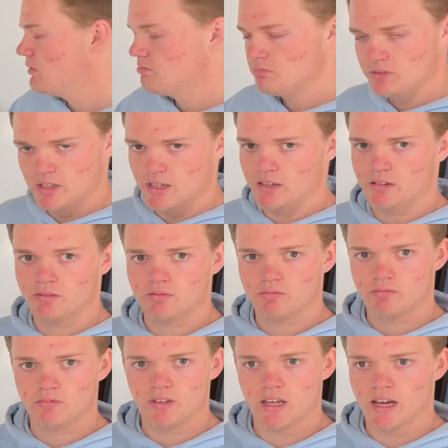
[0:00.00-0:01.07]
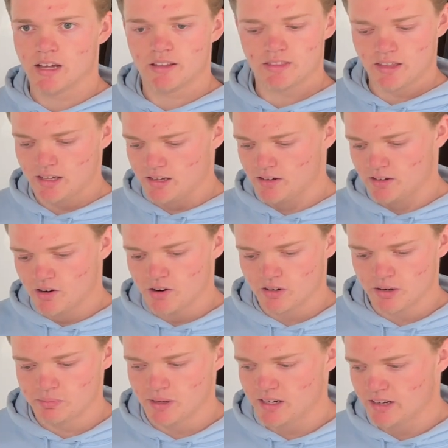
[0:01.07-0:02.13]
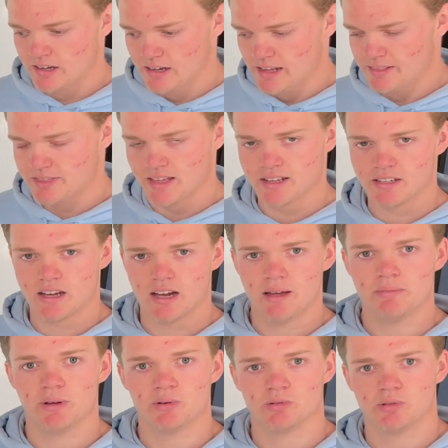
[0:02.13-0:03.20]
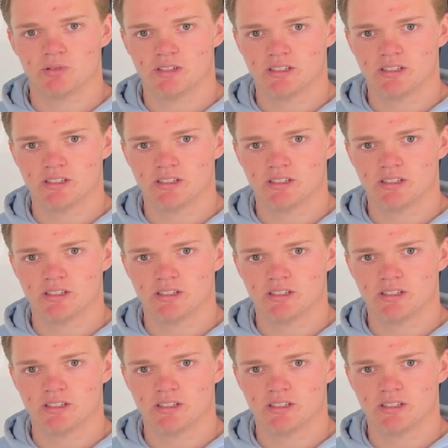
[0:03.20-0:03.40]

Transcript: said, yeah, they can all come in. And at that time, there was only